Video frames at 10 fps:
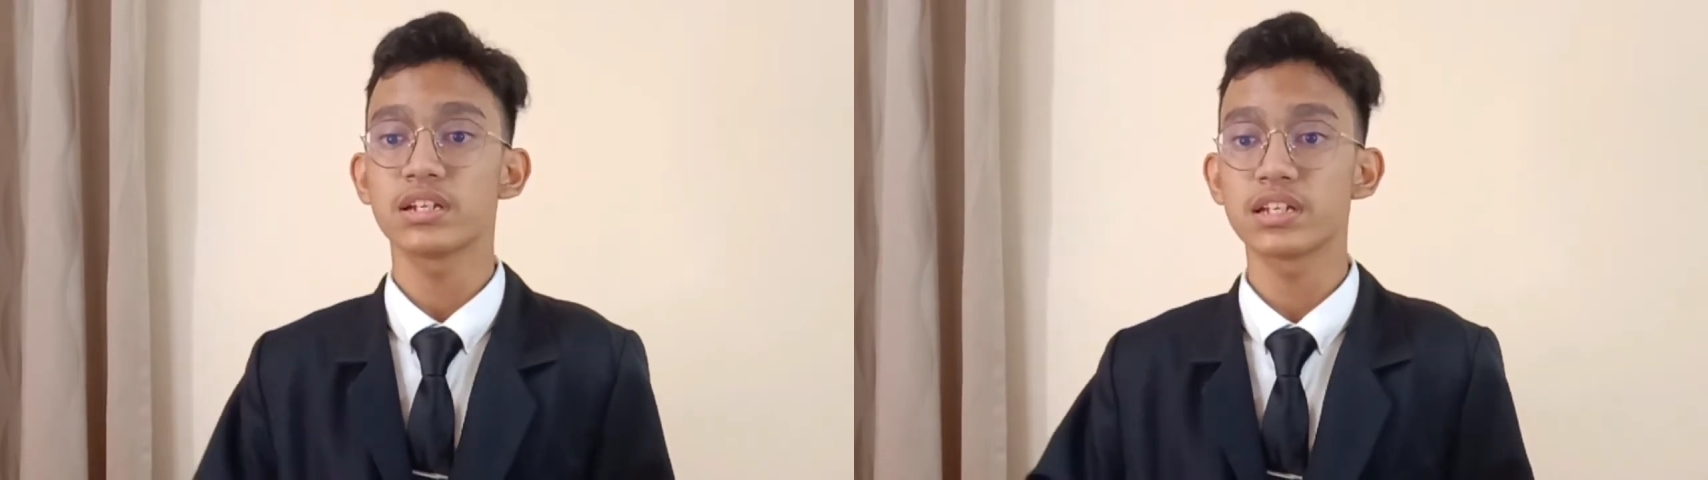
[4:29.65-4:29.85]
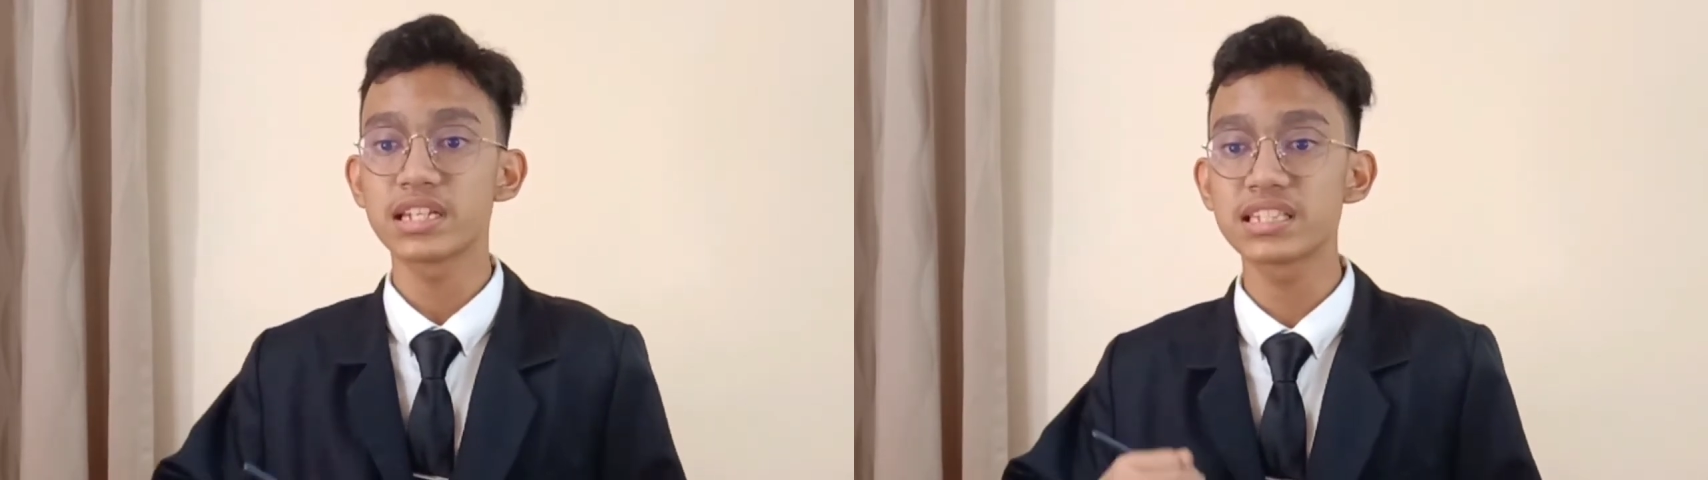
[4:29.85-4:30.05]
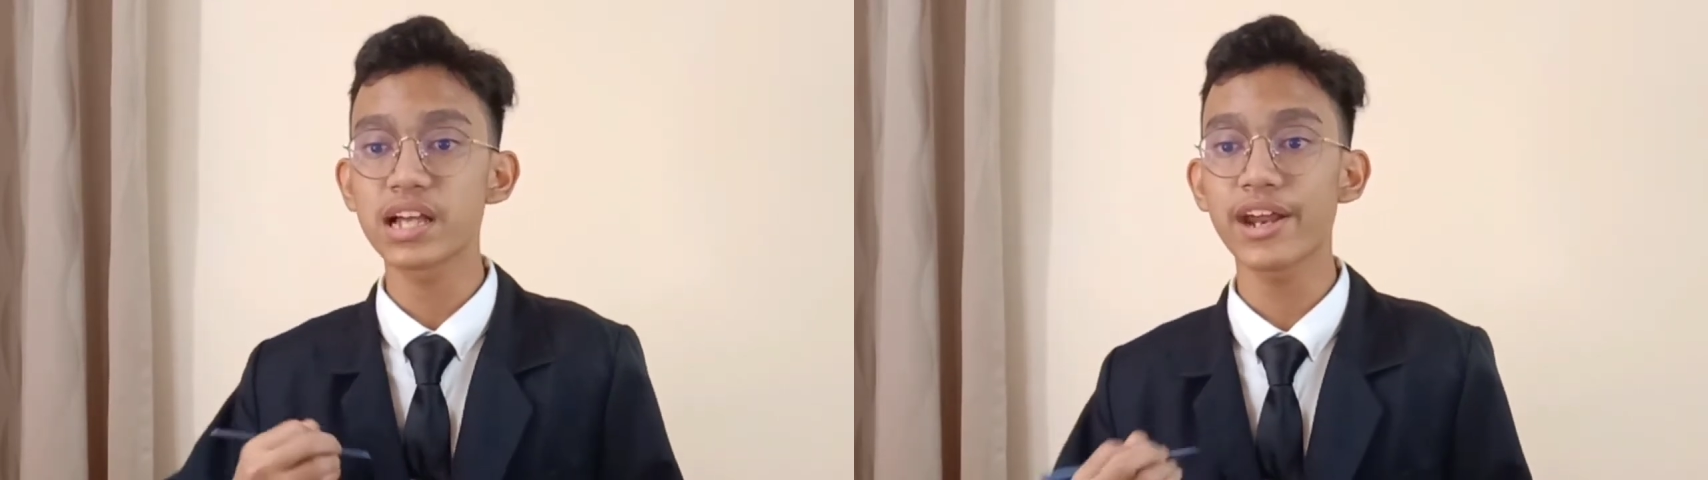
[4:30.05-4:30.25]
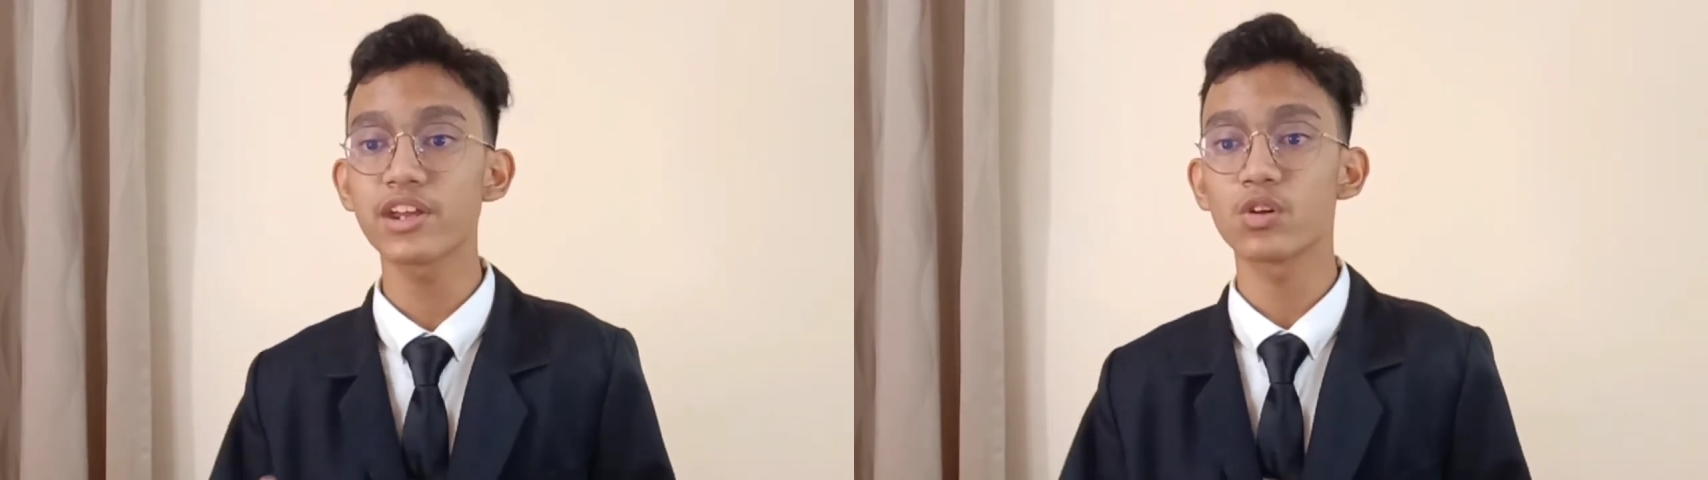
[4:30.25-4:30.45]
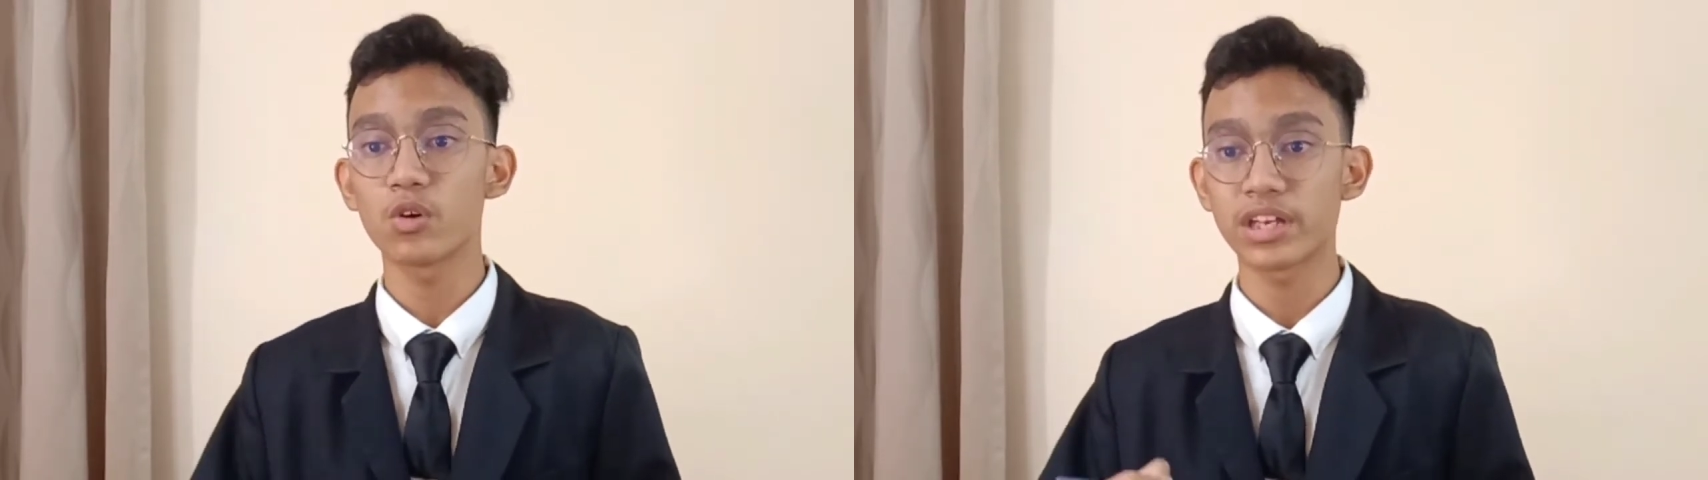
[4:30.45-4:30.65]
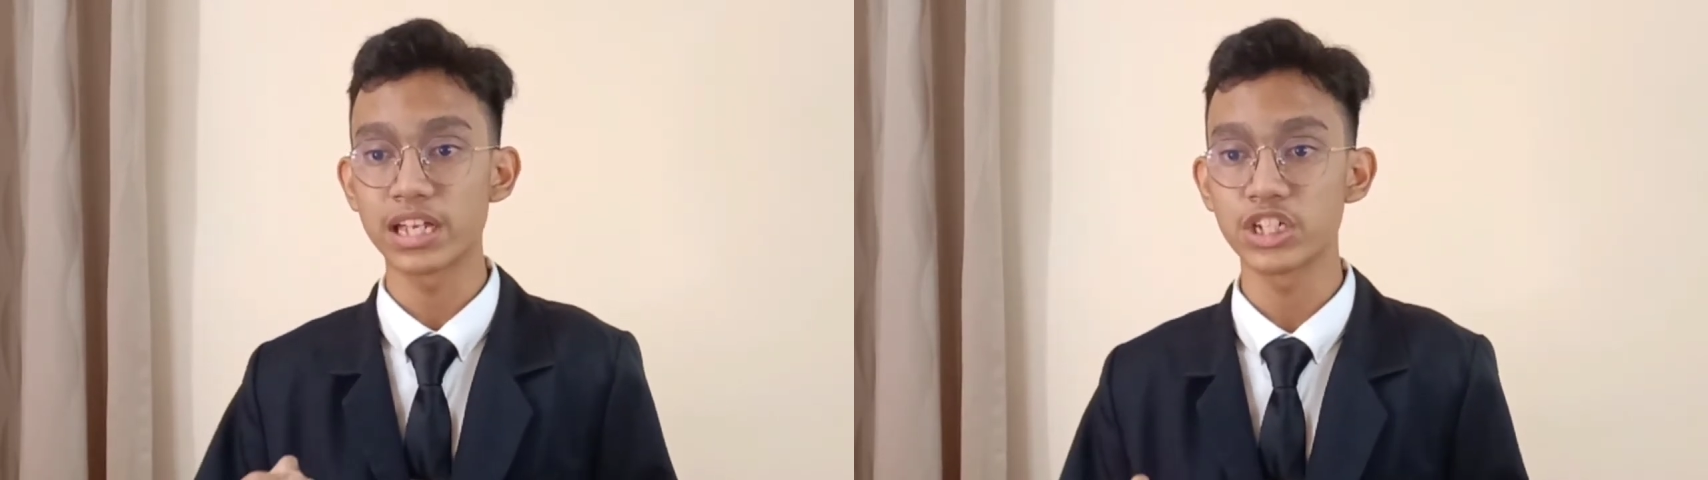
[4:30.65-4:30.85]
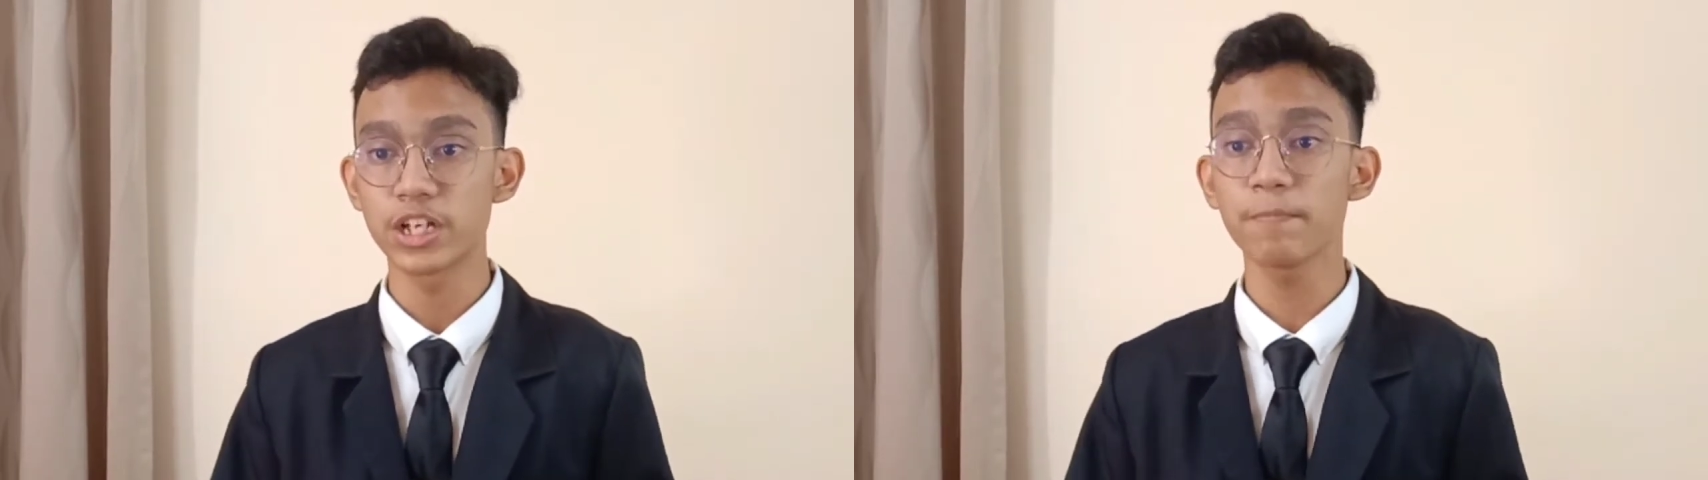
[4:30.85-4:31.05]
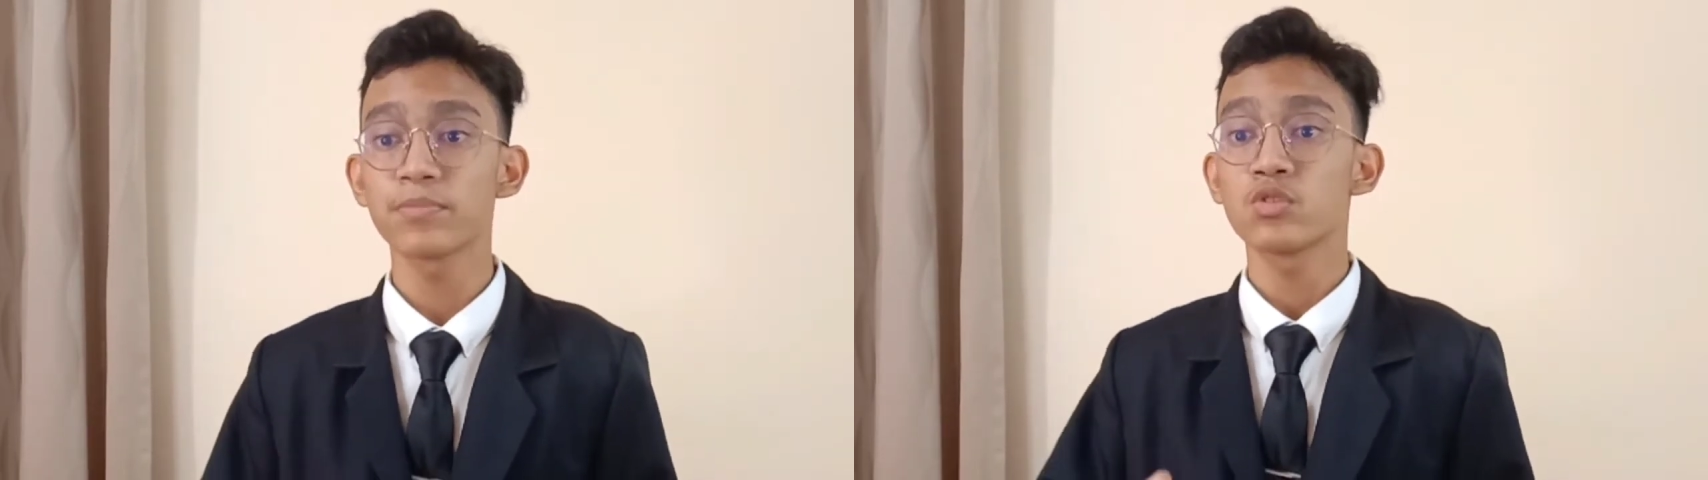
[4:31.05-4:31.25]
the desired
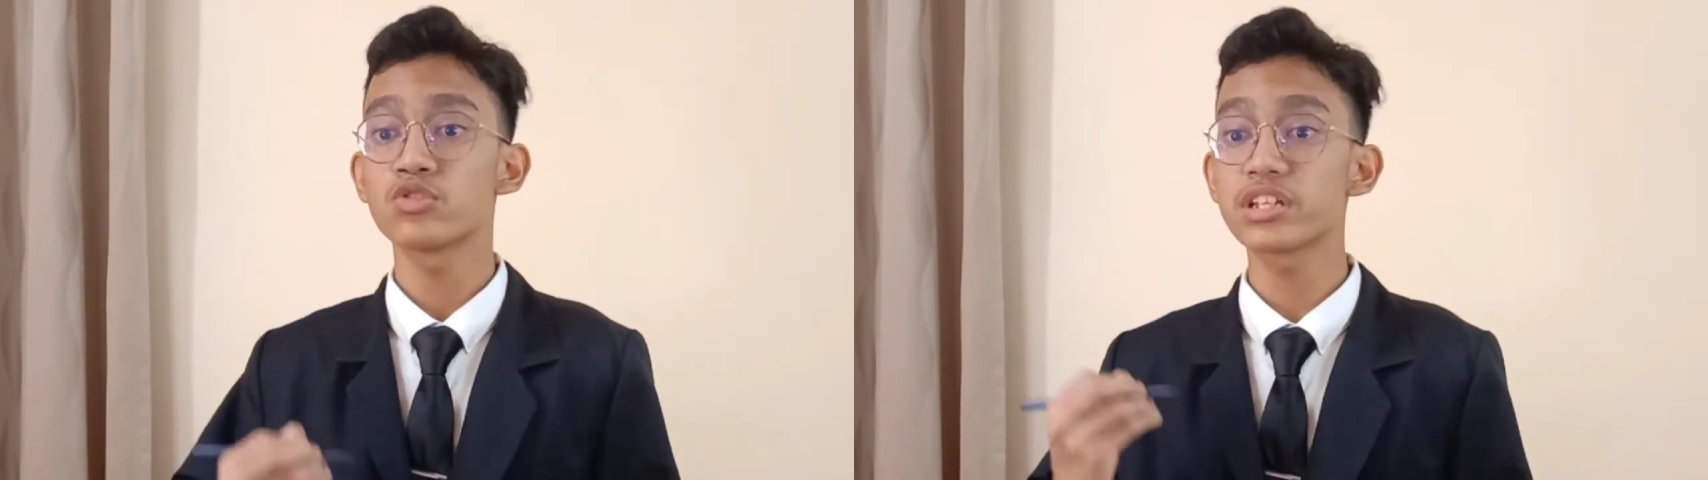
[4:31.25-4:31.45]
location